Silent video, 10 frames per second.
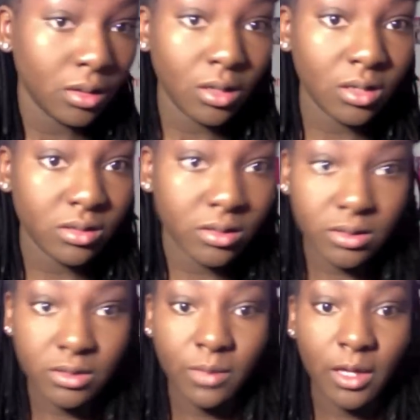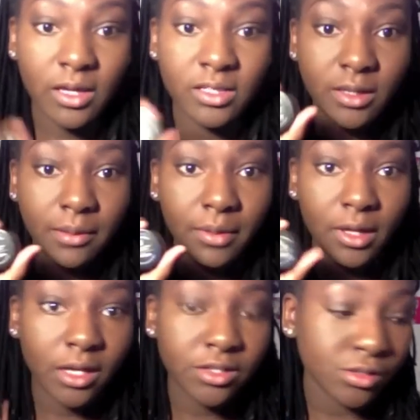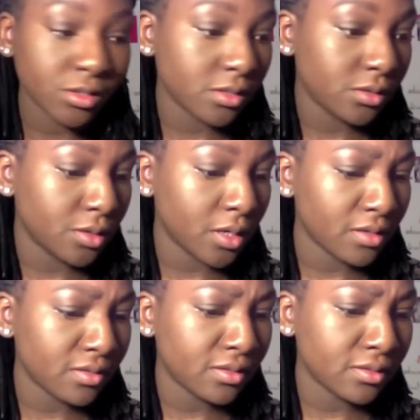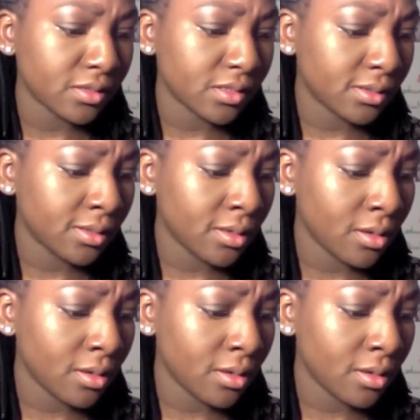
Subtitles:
and this is by HRP. I showed you guys this